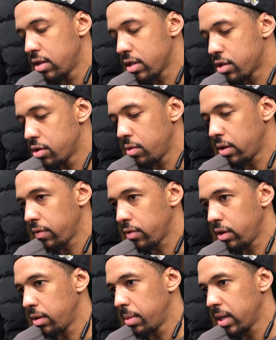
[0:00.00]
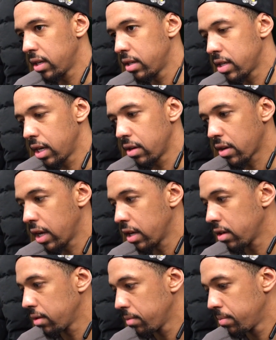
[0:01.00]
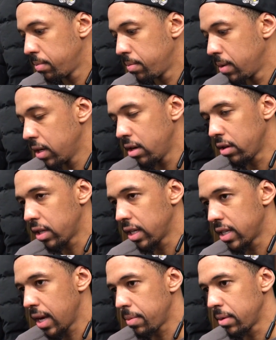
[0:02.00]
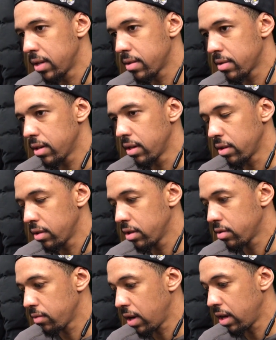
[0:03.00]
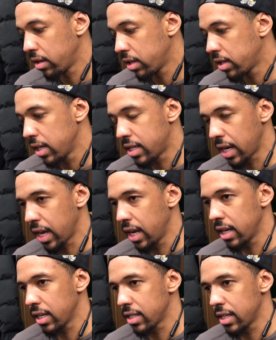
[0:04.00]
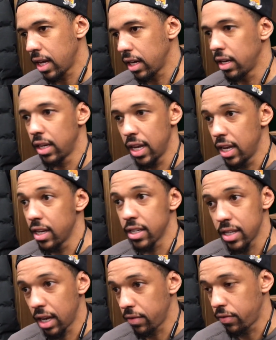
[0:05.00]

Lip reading: You just chew on it for a little bit and you say, okay. But, things happen. It's around. It's a hand. It's not a knee. It's not a